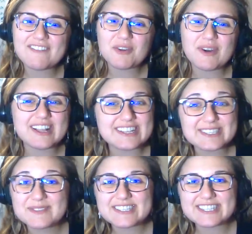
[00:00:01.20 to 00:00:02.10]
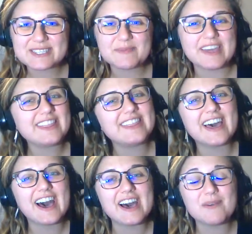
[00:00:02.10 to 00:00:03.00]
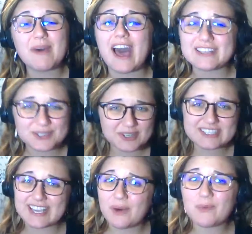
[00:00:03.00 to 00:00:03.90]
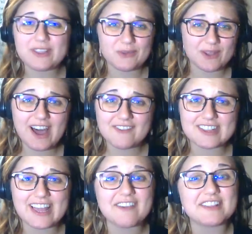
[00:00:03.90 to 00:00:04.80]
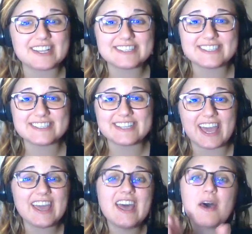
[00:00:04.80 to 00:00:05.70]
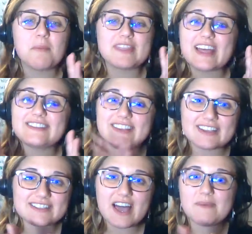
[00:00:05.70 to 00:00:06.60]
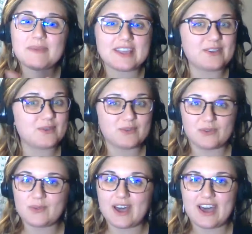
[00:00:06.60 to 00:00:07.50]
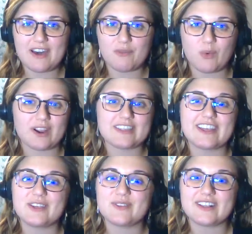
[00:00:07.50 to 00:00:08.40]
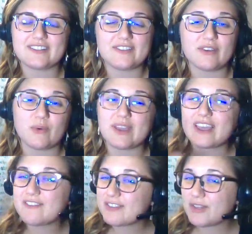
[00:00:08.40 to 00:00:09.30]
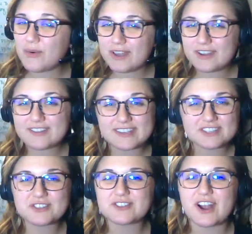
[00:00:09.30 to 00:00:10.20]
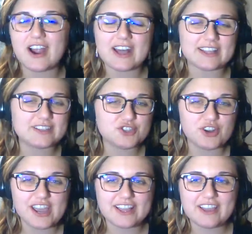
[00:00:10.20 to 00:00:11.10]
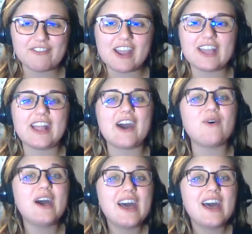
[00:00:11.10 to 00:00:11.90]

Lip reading: everyone. It's Mrs. Smith. As you can tell, we do not have a live lesson today, but that does not mean you do not have work that you need to do. Even though all your teachers are at a training right now,